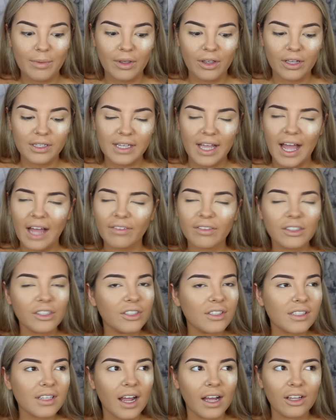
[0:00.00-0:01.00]
because I haven't
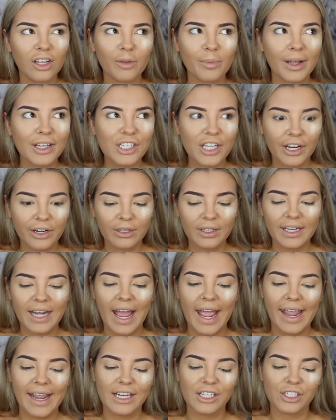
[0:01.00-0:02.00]
used colour on my channel in
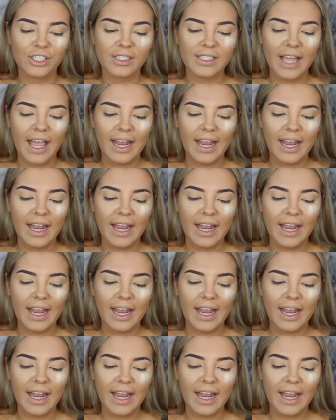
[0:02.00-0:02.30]
ages,